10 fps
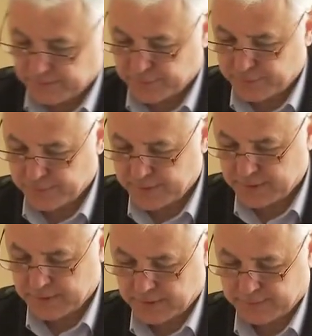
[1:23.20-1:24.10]

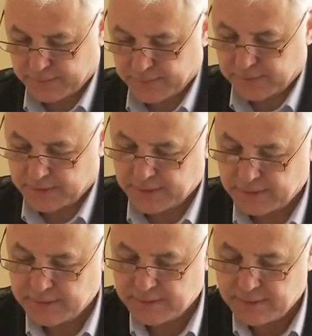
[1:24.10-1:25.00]
footprint of the building
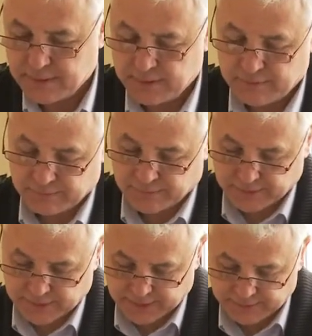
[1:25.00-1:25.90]
for
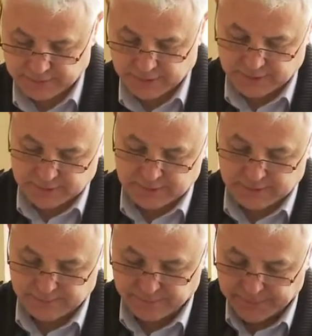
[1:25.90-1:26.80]
the downstairs